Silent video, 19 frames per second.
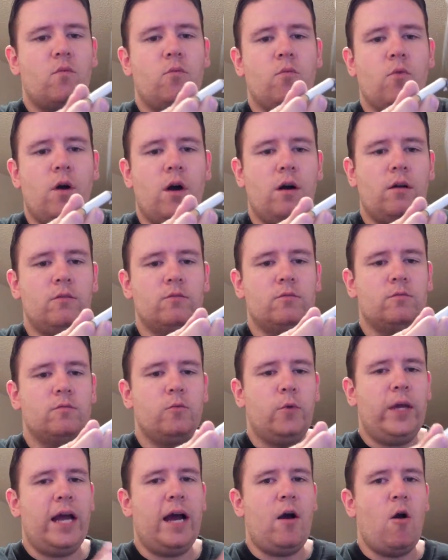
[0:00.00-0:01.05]
Well,
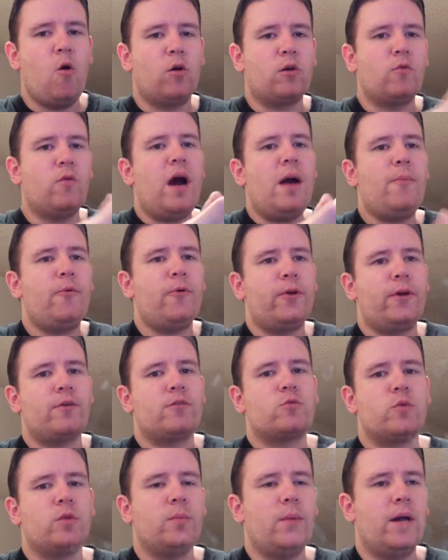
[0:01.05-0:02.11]
we got
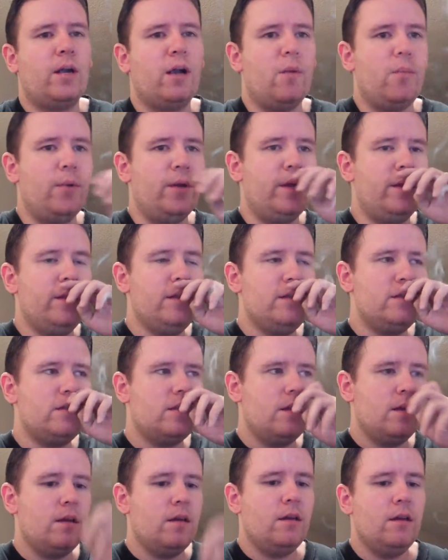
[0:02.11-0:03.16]
owner-operators with my company, and
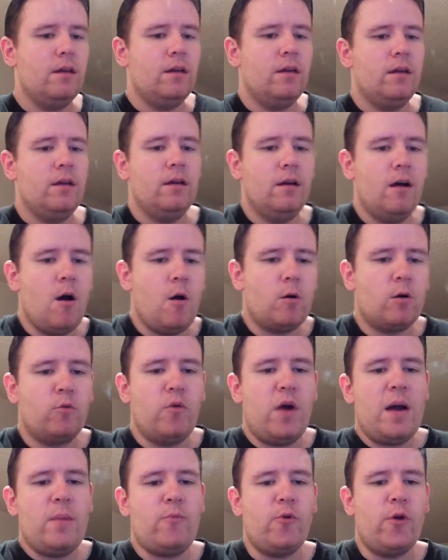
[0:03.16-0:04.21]
this
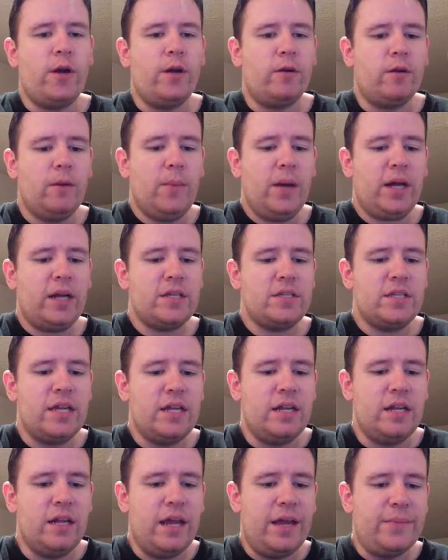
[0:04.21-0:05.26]
owner-operator, I'm not gonna say
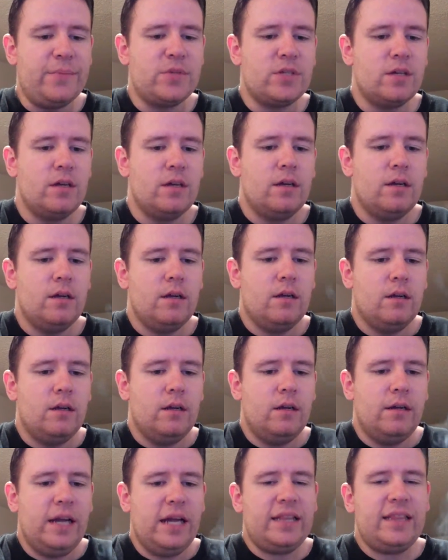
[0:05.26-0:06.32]
any names.
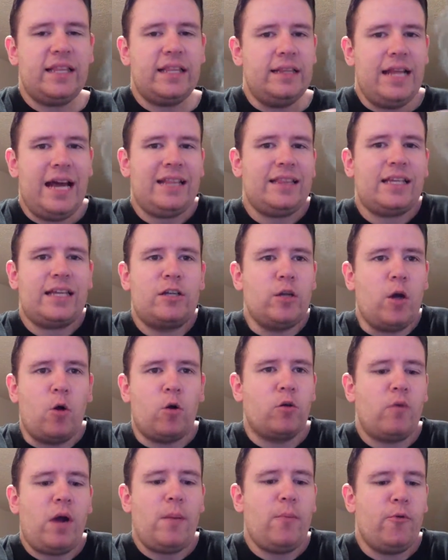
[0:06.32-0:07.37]
Not the
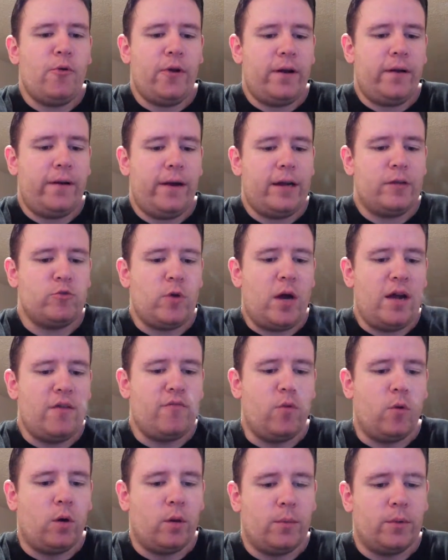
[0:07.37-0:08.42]
owner-operator I
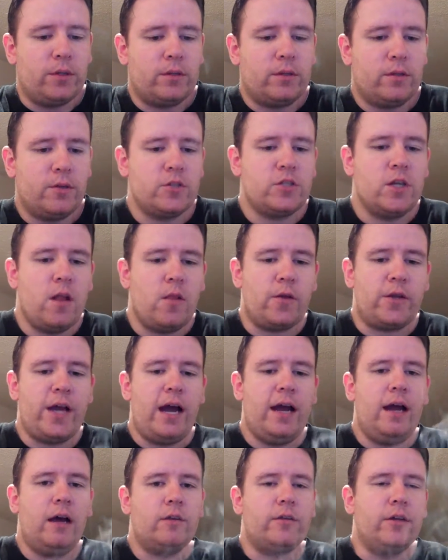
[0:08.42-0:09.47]
drive for, but there's another
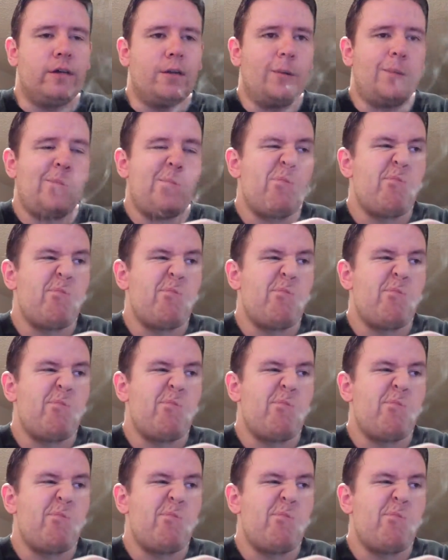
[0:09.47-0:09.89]
guy out there.